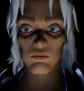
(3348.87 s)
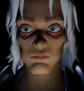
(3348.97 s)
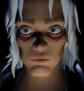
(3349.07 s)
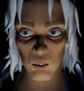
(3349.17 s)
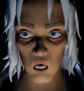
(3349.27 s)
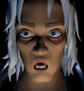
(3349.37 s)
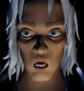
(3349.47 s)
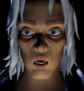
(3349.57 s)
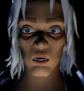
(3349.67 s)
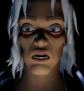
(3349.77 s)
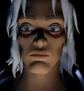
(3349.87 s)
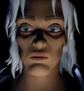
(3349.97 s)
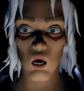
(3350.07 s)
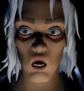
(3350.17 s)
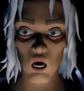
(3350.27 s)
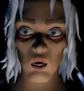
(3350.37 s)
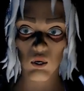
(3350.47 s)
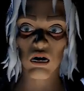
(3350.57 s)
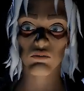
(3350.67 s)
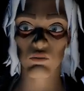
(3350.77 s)
more and more
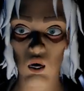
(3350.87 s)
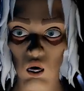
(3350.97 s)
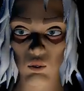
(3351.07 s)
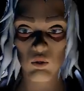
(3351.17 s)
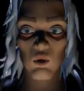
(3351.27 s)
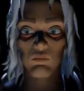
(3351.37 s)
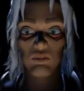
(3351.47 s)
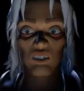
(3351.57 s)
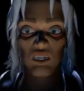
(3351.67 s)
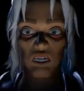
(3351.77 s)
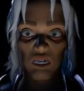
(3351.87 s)
and more rooms.